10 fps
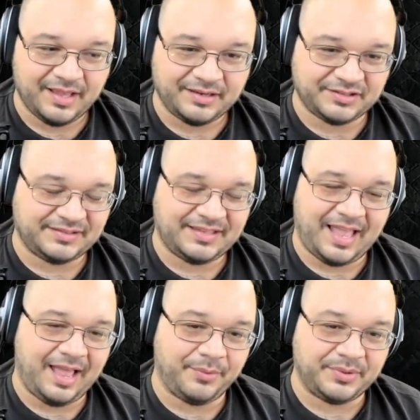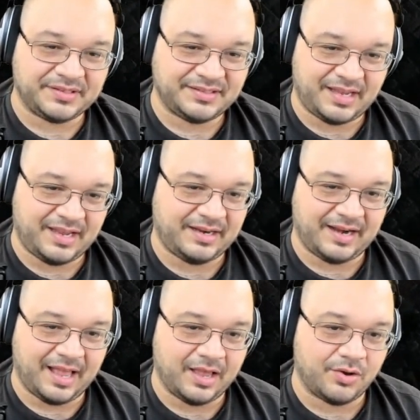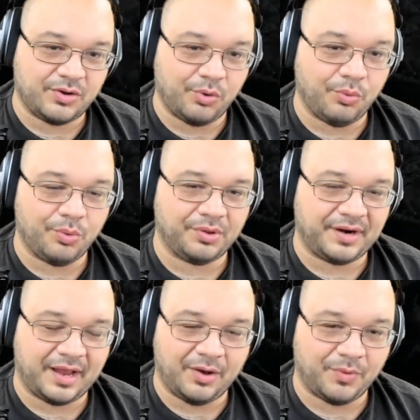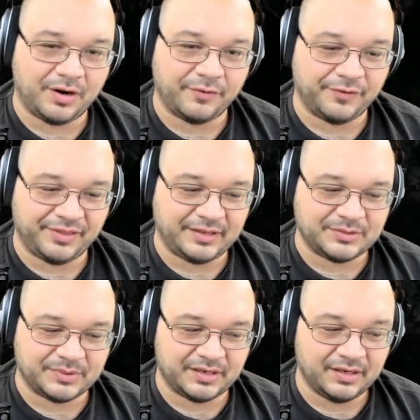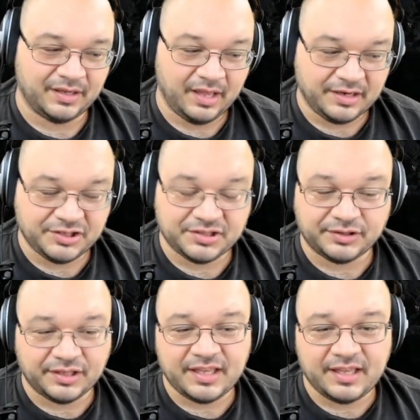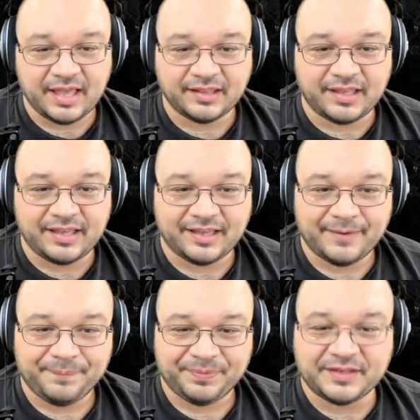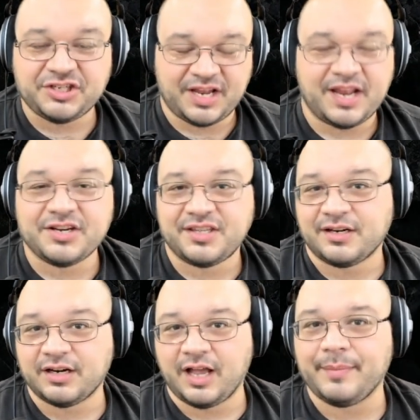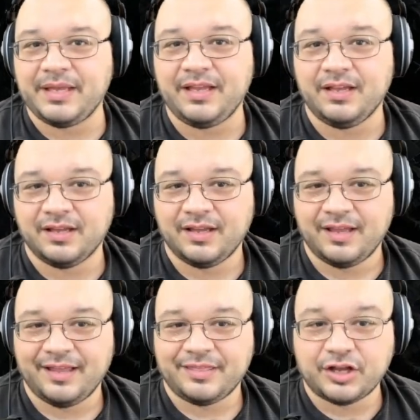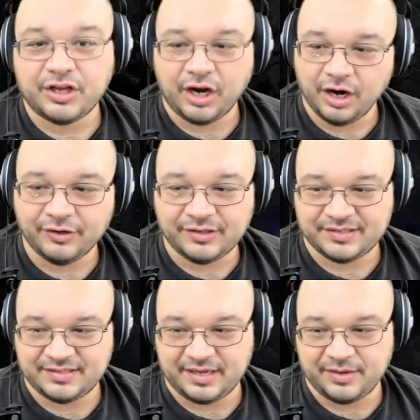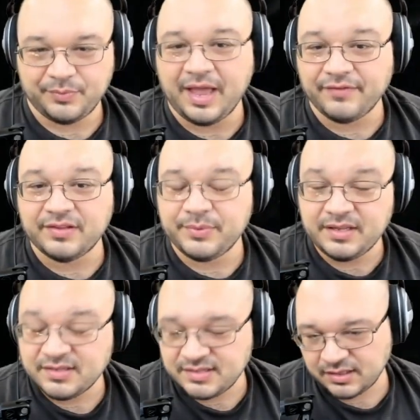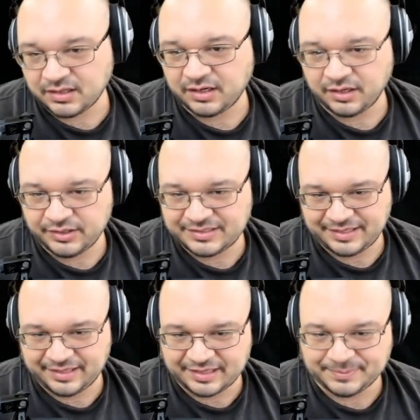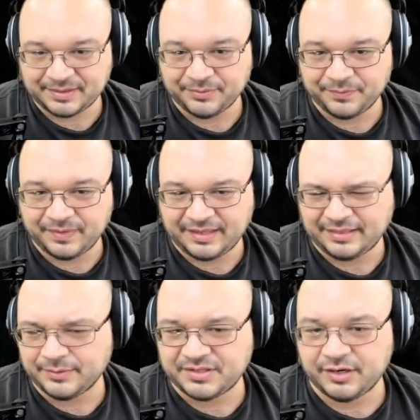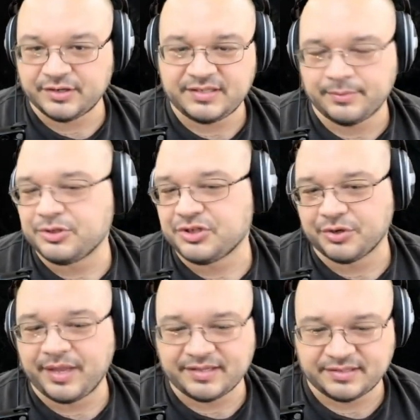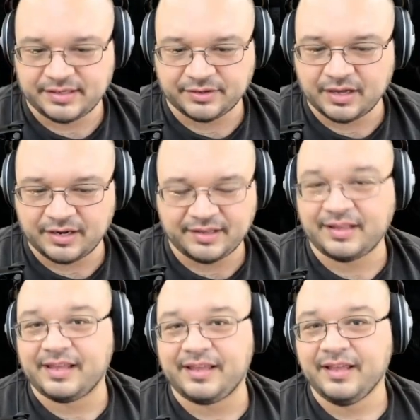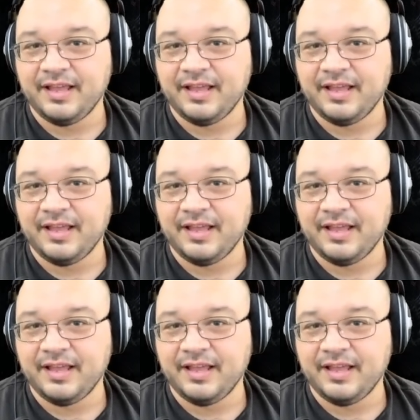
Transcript: just how insane and how cool and how wonderful things were. Just looking at like the changes that are coming, the currency. We haven't we didn't see a lot of currency in this, but like there's currency that was showcased later on in the day.